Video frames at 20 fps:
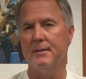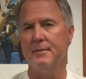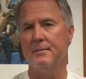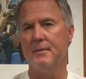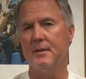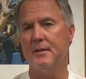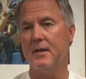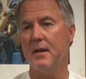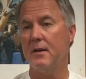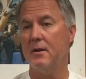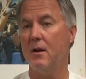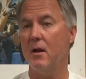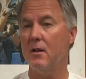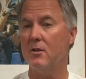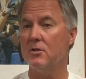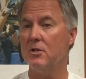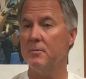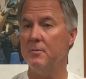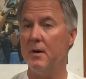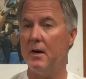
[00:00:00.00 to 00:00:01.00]
The
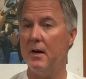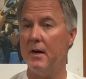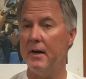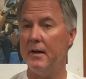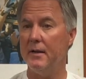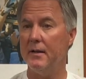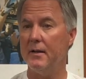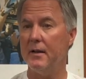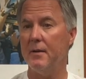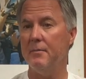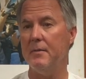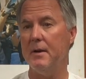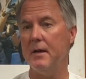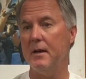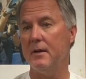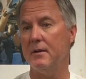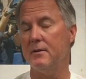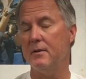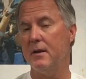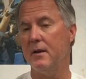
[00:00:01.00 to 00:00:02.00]
technology behind it, I
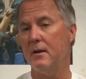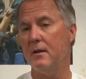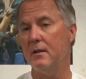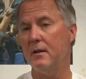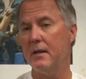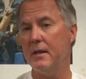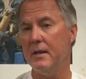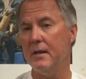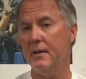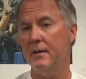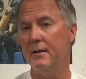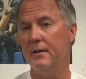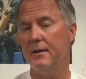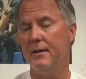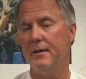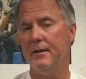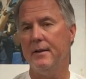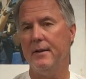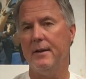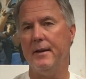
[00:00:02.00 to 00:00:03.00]
met Lee,
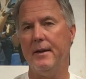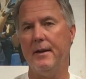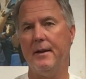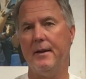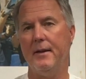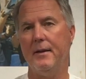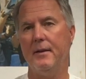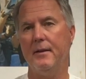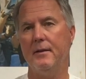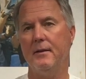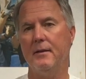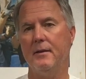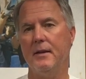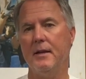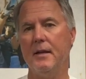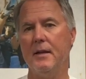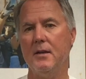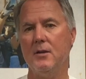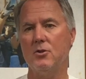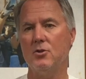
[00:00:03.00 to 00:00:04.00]
and
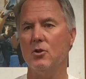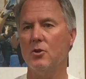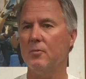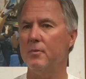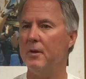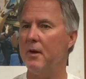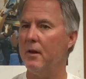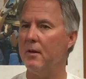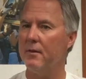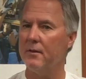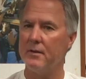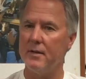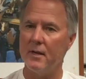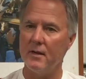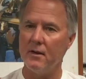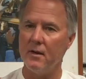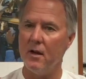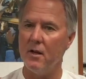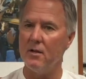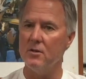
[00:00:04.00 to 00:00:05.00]
he showed me all the
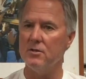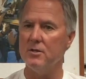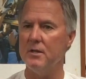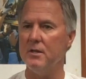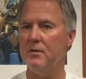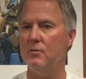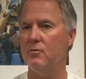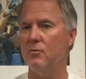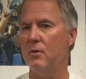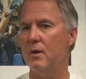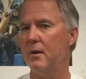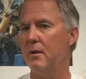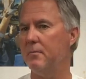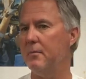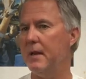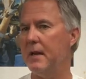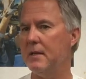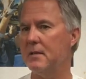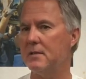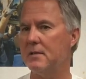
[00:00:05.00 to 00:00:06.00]
technology, what it
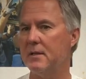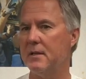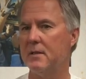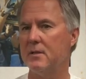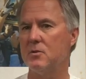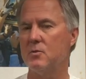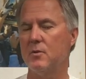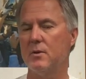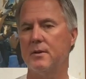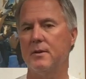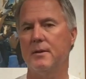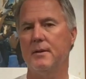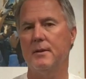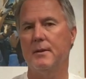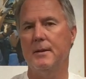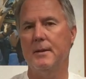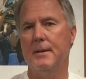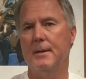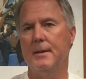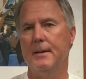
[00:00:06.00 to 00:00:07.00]
made sense with it,
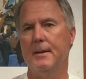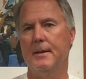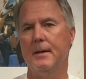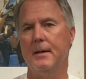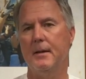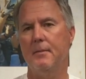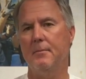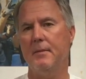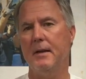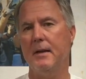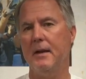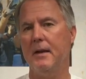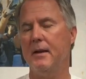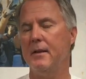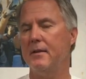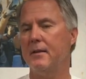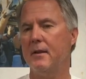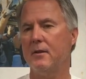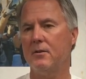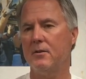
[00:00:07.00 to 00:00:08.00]
and
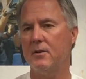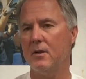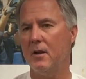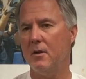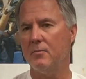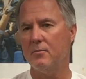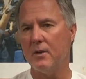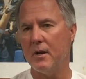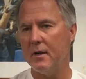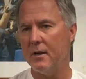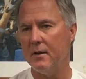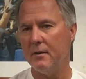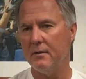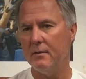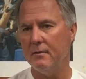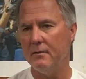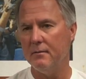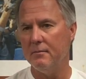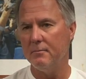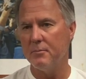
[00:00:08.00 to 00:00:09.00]
anything to help try to
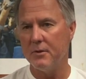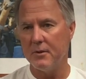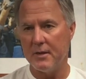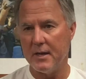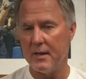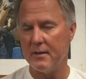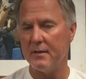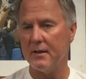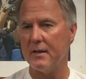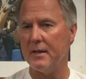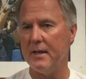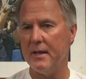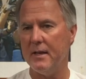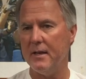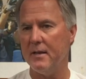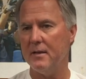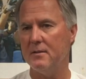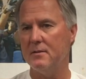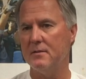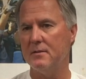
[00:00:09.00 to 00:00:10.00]
protect the
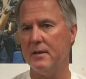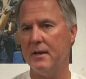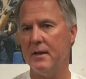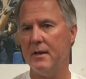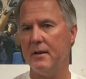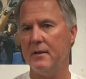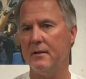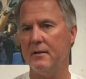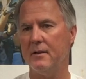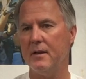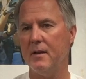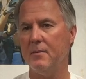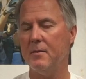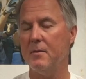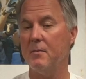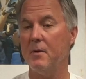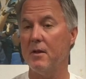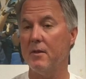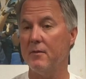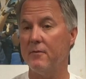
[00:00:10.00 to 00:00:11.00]
kids and keep
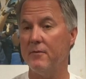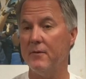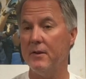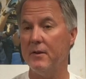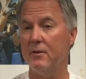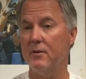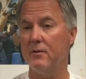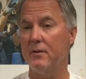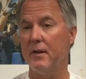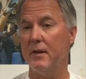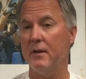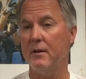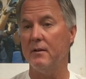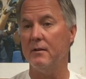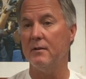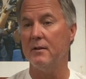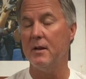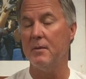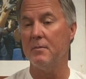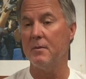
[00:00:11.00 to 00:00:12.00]
them on the field
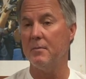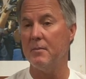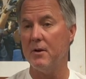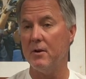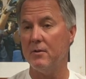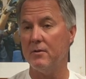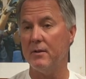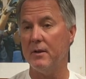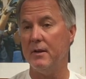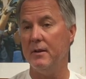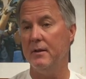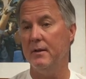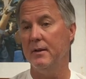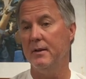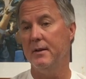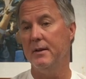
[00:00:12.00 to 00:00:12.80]
and keep them healthy